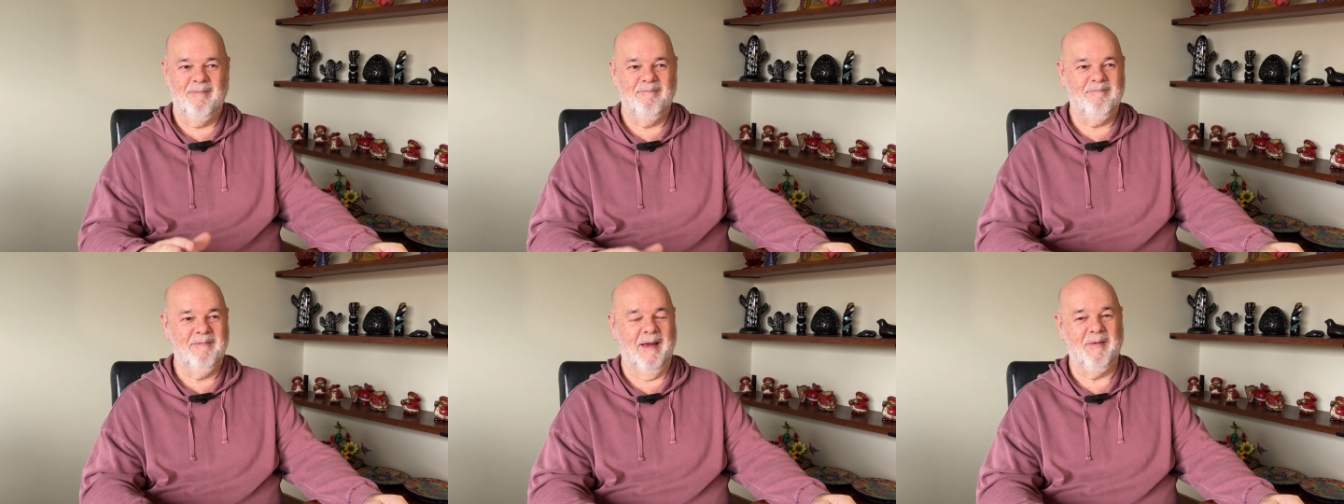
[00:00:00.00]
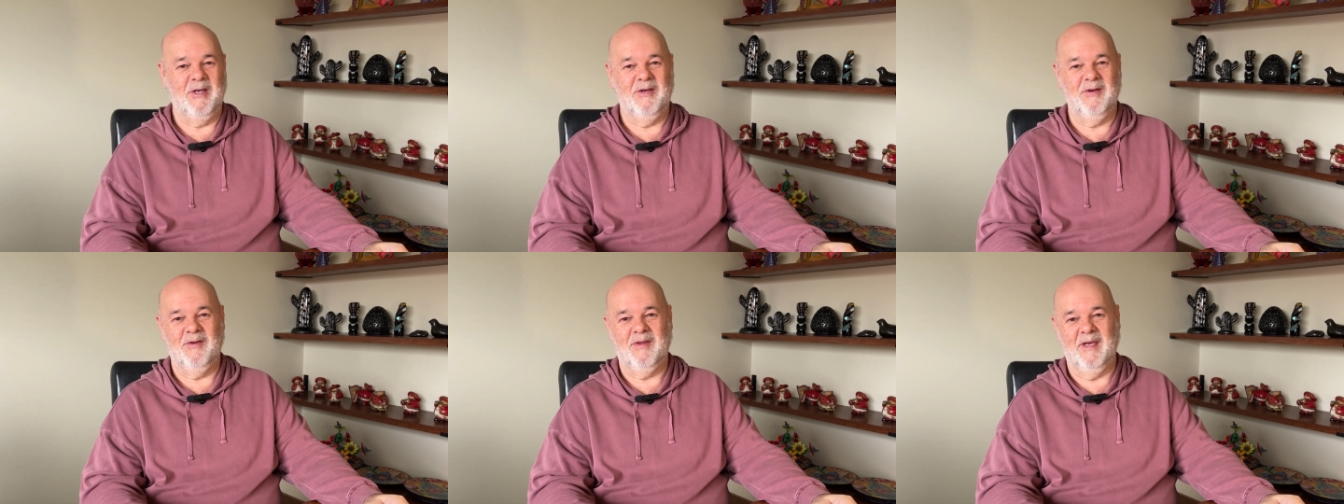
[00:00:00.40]
maybe
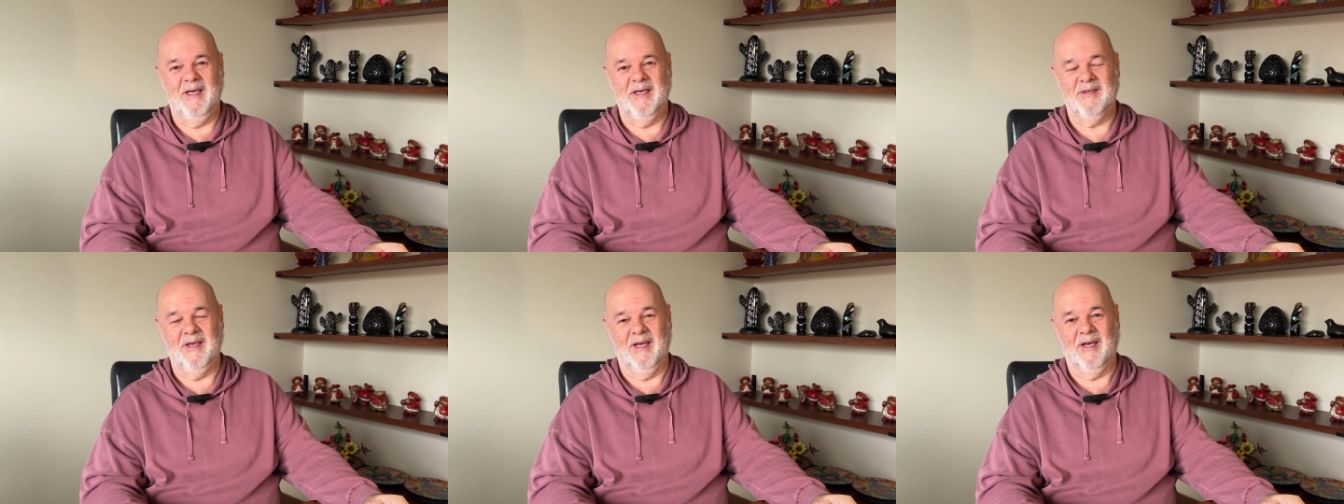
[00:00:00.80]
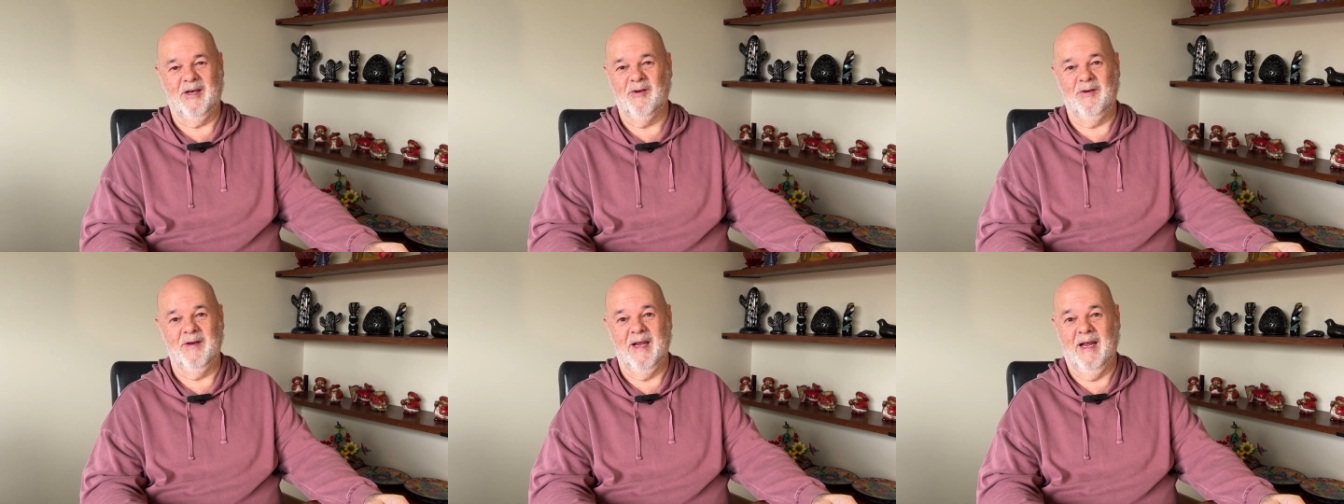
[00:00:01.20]
do things that you
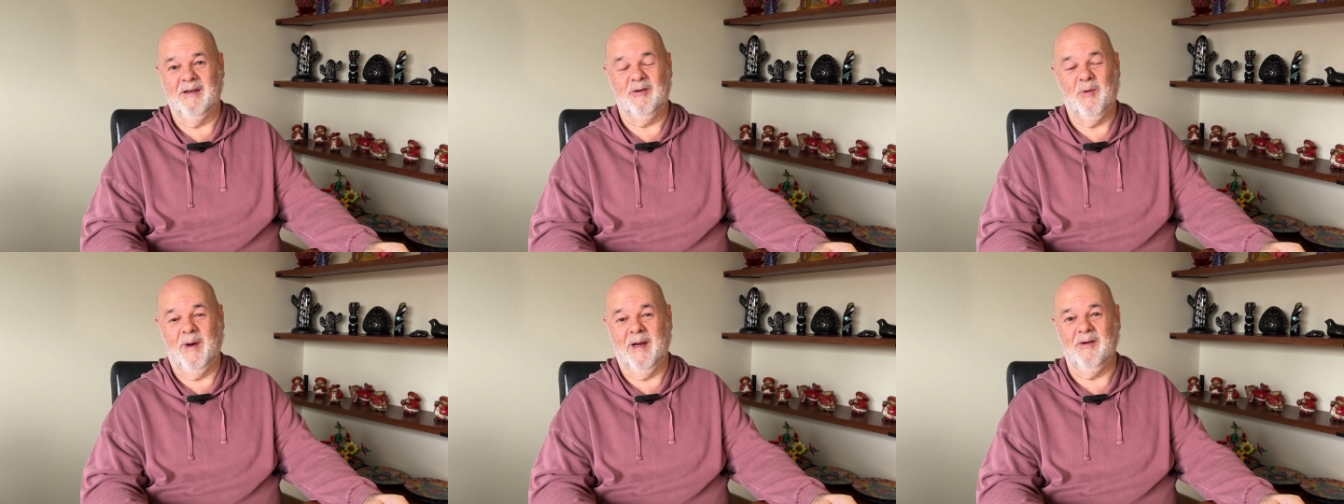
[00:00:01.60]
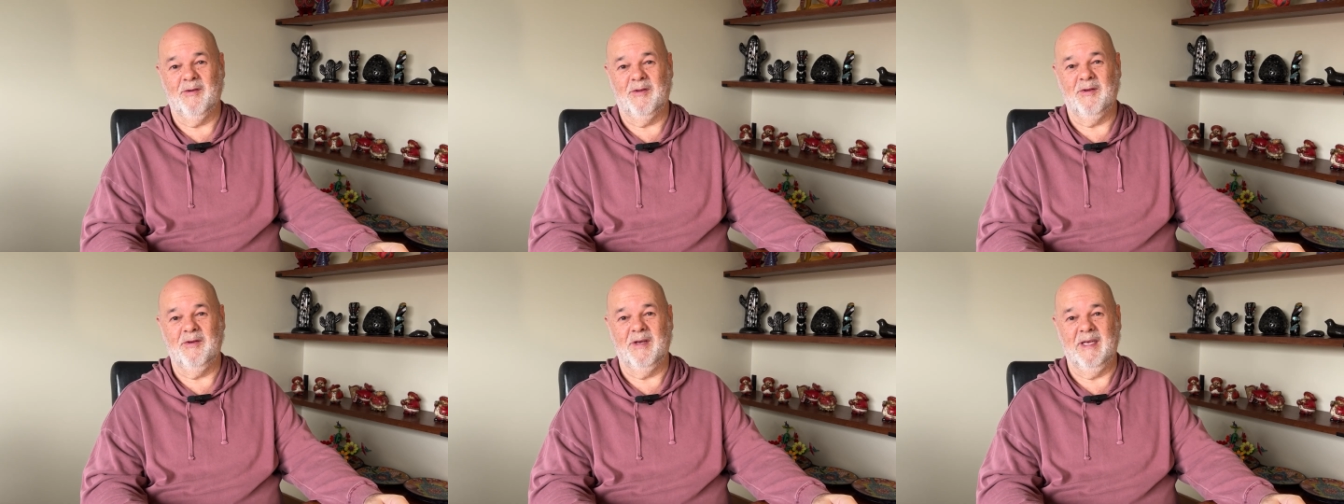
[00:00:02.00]
could have done 20 or
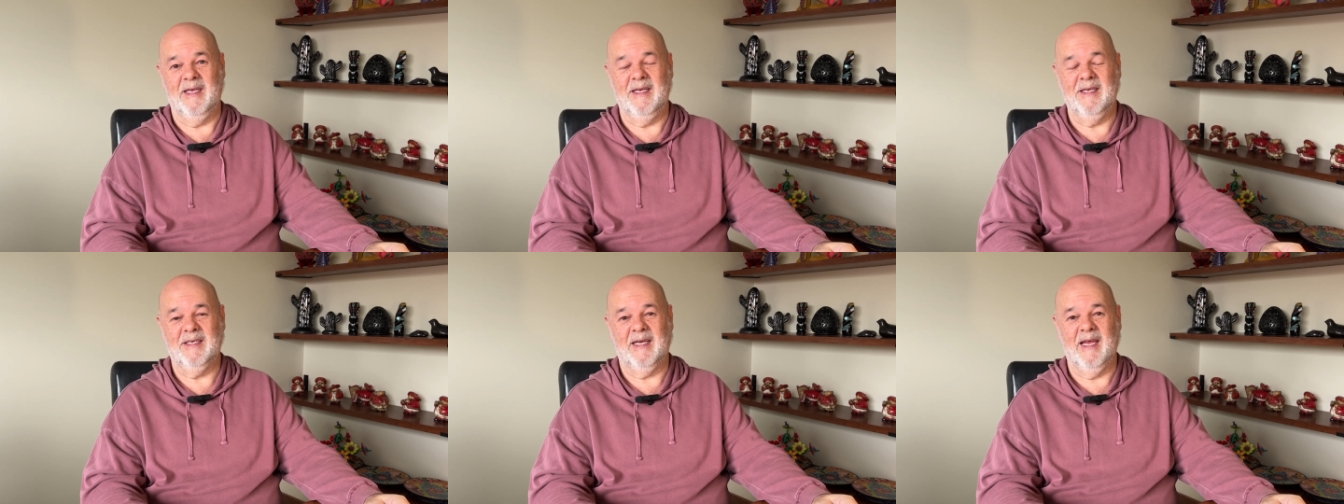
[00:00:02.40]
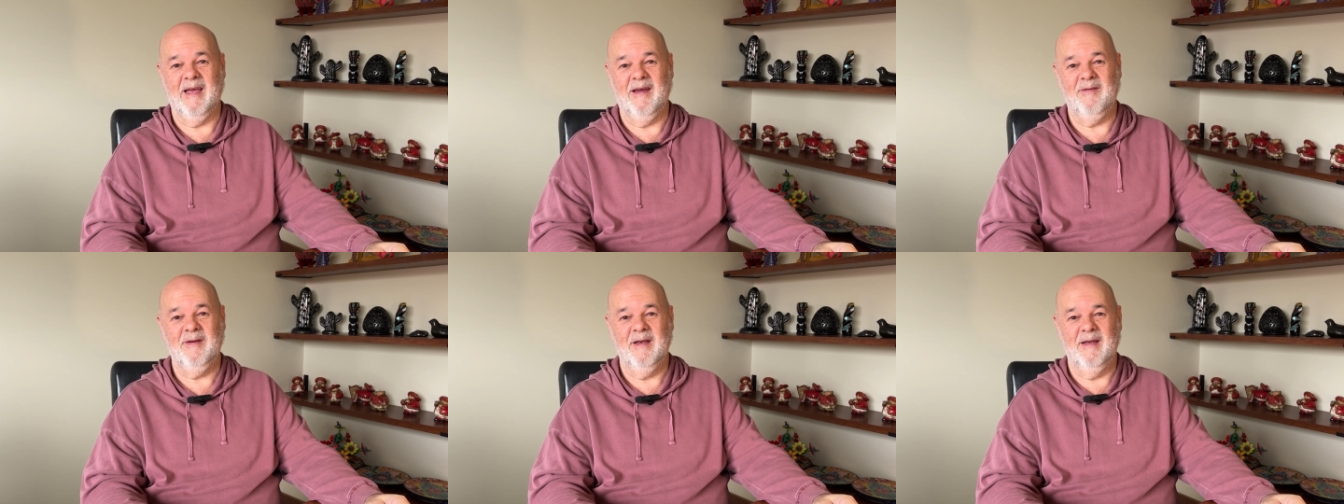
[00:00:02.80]
30 years
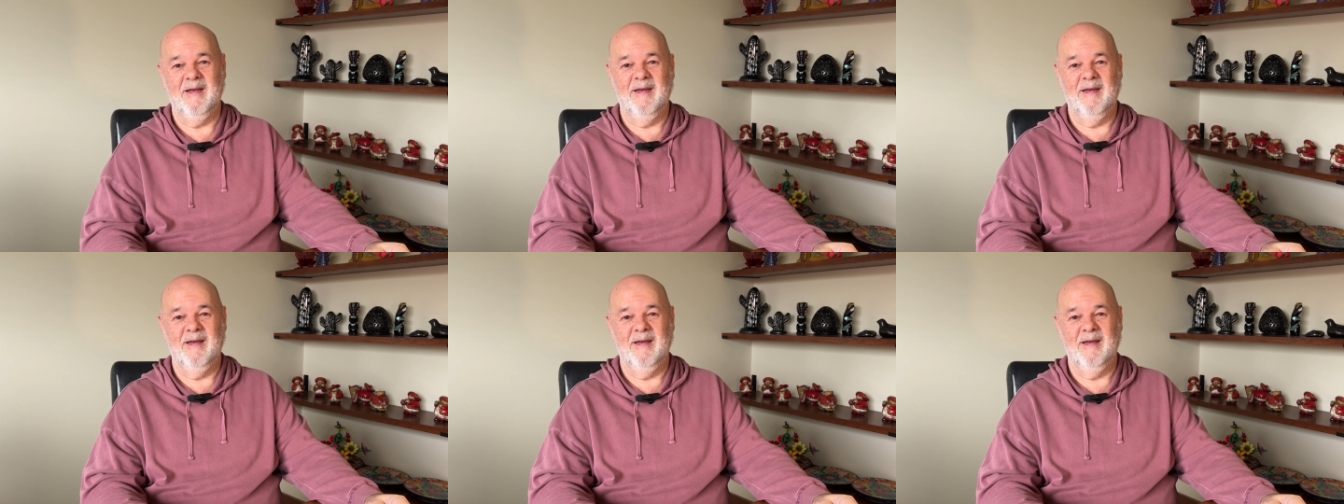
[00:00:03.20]
ago,